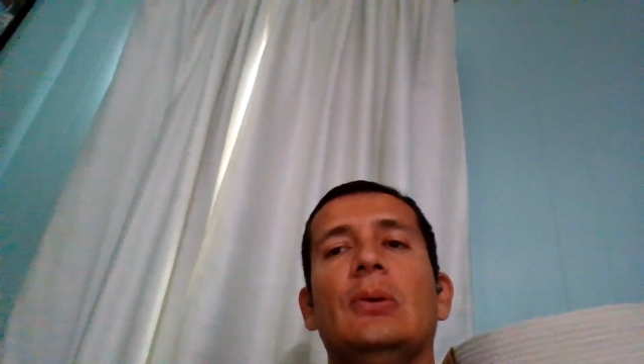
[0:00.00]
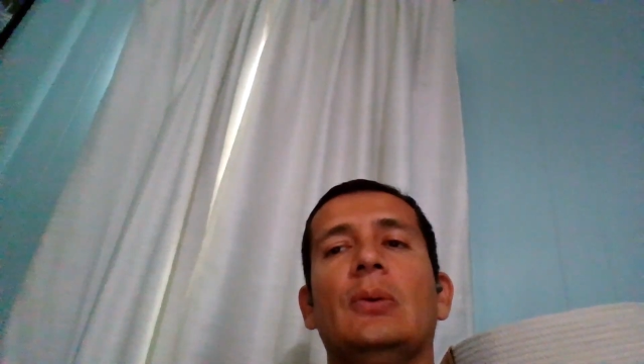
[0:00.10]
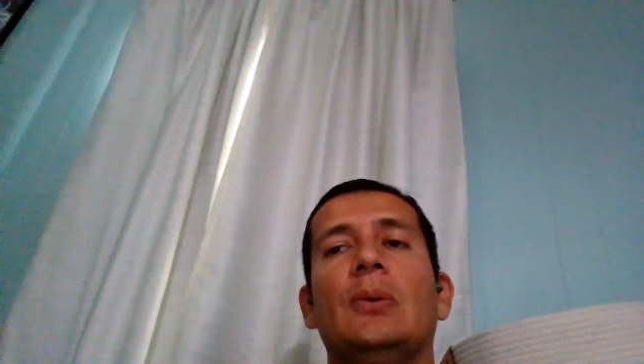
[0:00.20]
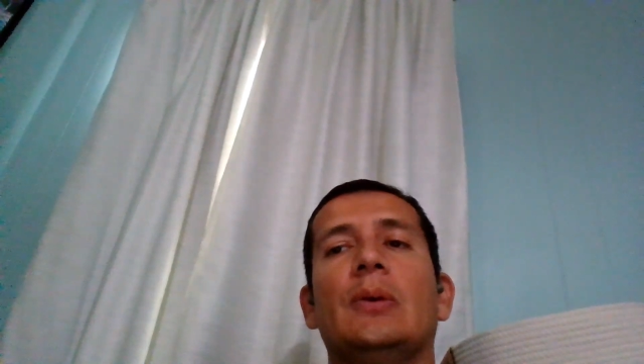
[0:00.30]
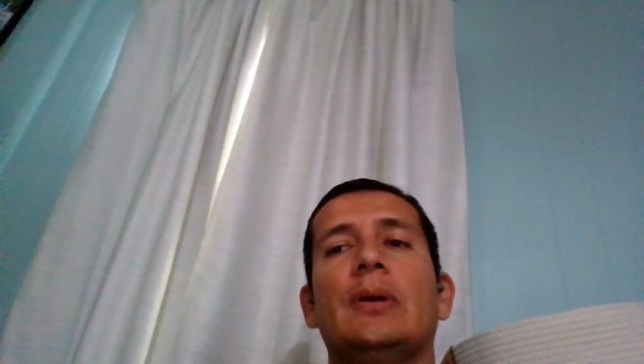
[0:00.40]

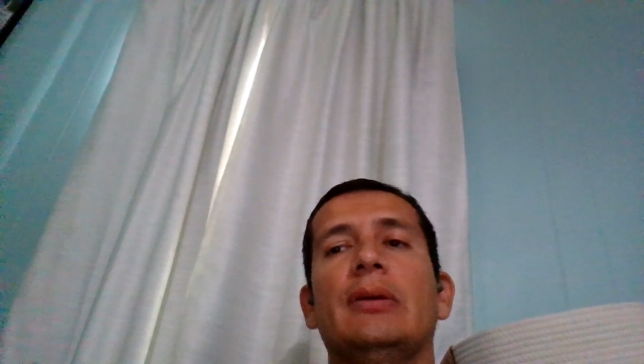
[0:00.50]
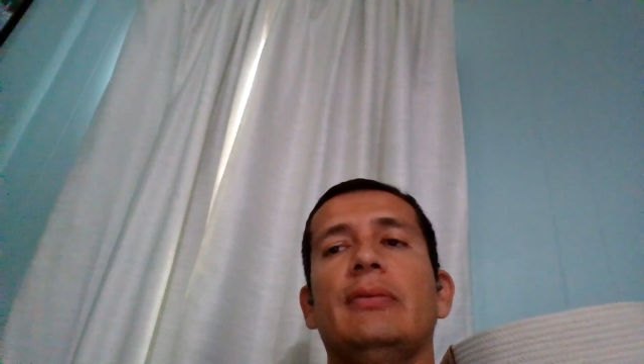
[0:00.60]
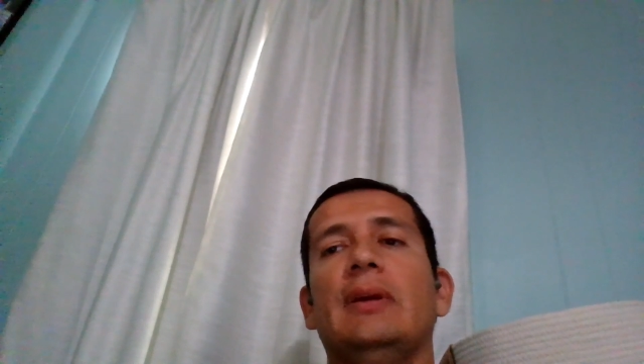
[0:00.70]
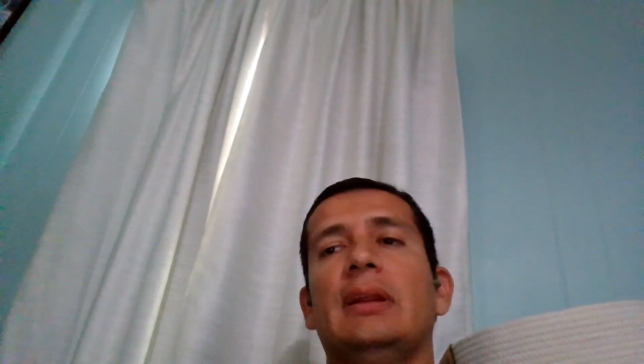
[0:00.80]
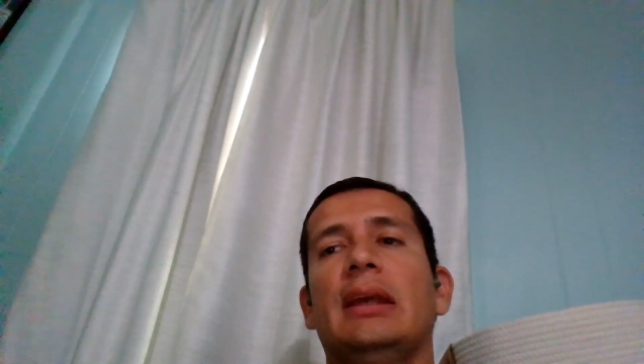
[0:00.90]
or
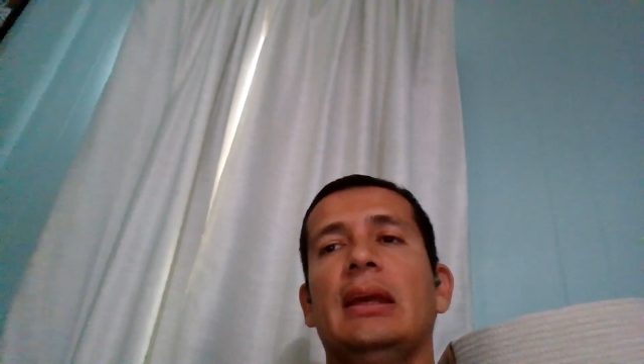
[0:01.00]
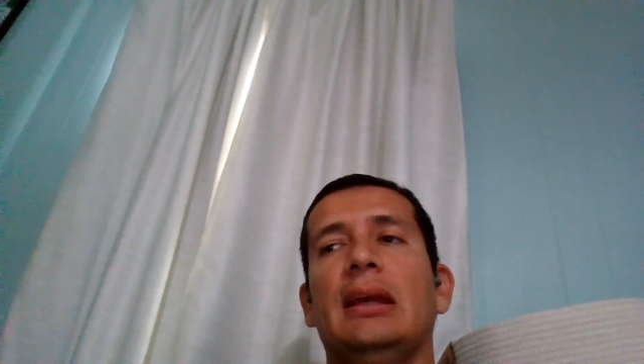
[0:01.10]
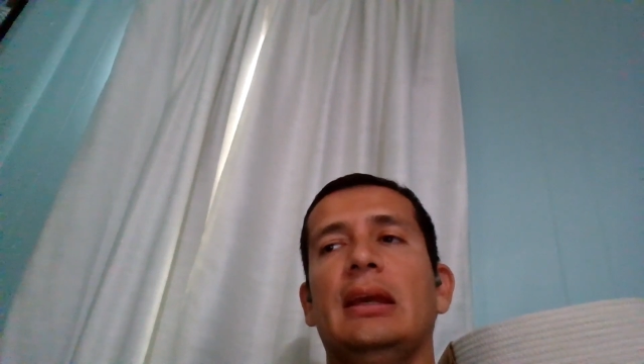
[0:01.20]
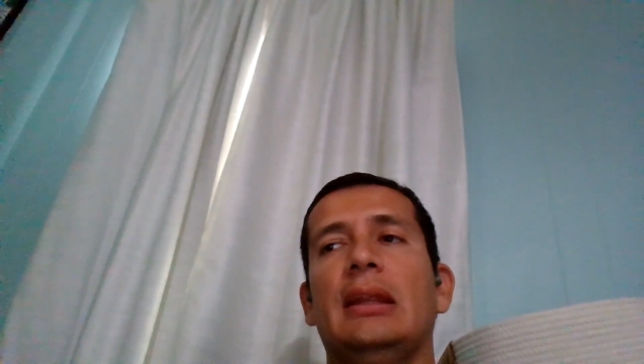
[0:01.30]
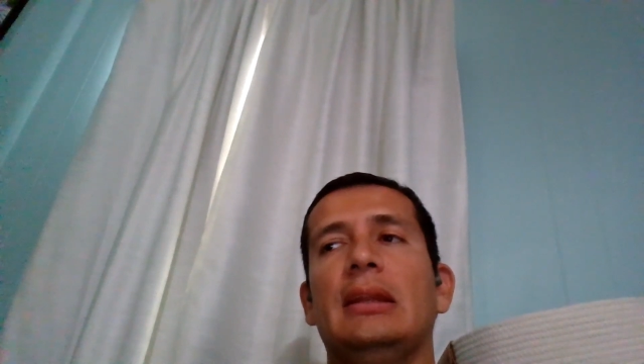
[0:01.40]
if it
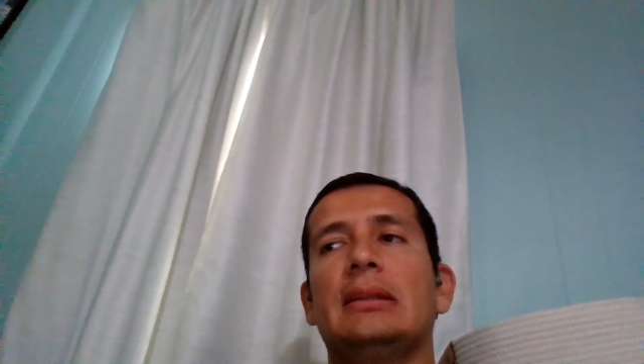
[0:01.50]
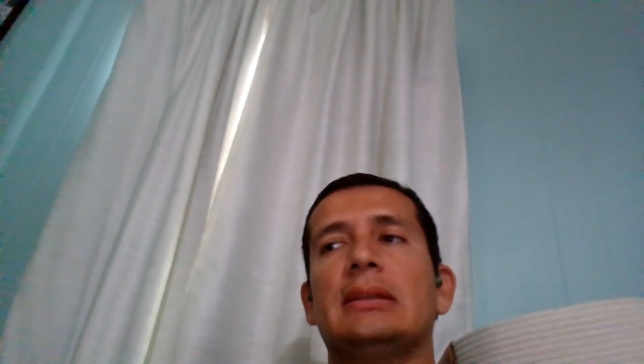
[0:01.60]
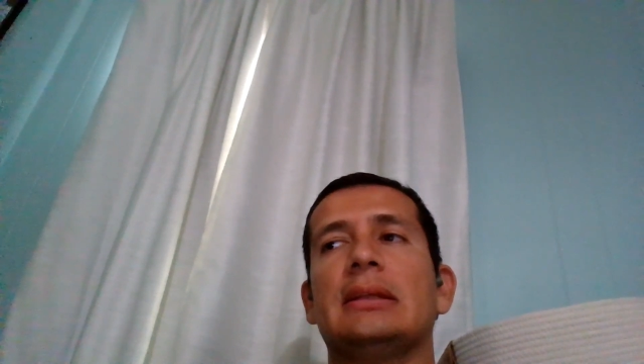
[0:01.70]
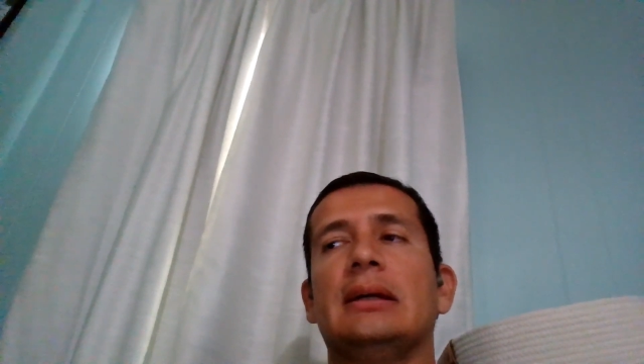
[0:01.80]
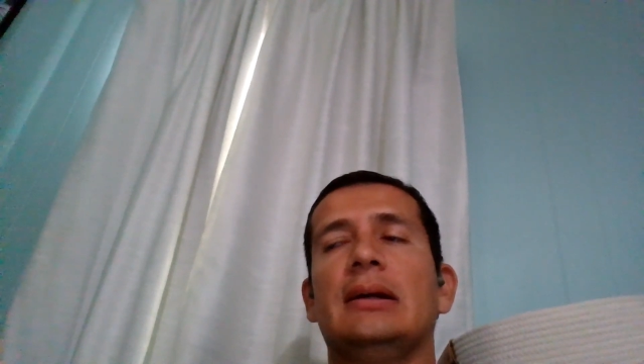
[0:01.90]
can't,